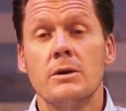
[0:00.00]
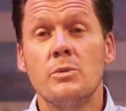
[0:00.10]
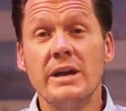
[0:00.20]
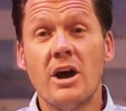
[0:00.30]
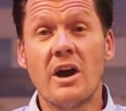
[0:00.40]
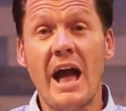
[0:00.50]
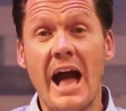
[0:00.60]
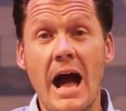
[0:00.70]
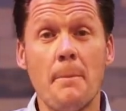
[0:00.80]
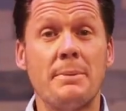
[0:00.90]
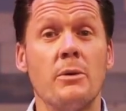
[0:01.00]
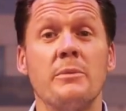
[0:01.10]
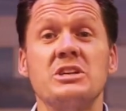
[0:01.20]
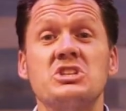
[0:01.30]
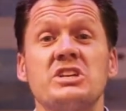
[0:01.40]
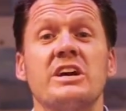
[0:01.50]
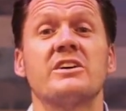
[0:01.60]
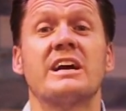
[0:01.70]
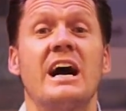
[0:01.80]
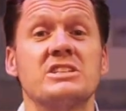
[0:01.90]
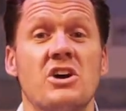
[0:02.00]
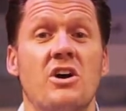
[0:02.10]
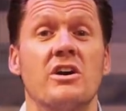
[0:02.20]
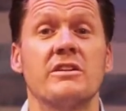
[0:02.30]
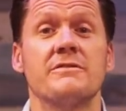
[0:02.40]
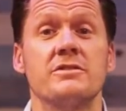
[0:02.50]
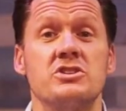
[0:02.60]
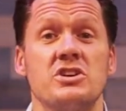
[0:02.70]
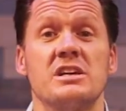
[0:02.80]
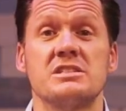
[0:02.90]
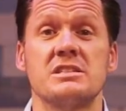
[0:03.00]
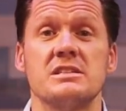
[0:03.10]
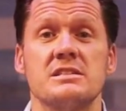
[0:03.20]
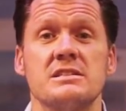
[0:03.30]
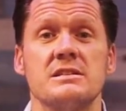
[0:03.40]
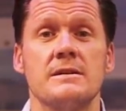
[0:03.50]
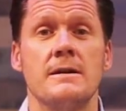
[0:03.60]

We are happy when we share God's heart for justice,